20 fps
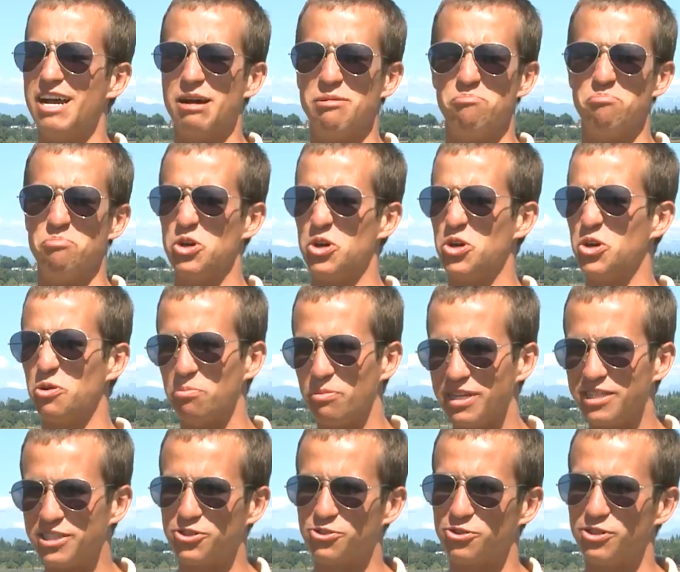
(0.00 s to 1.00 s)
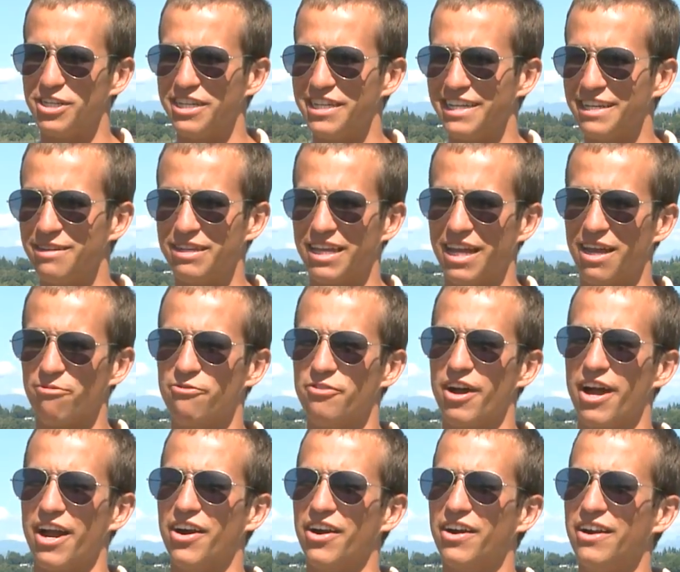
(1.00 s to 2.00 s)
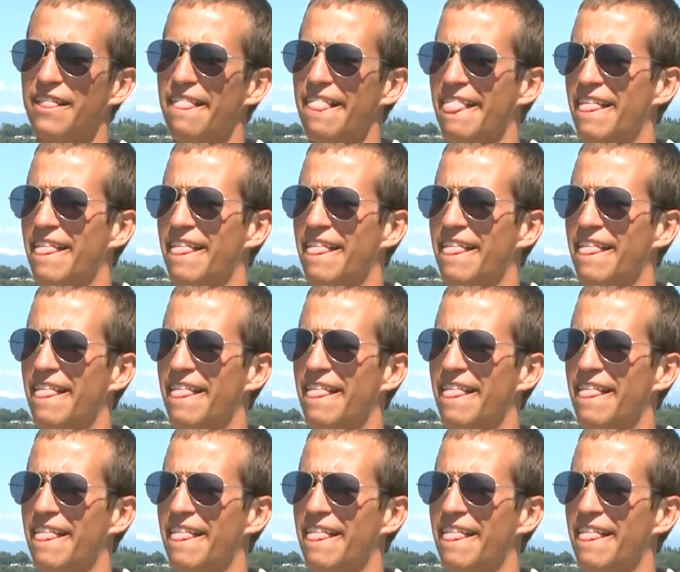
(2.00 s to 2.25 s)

a murder mystery campfire.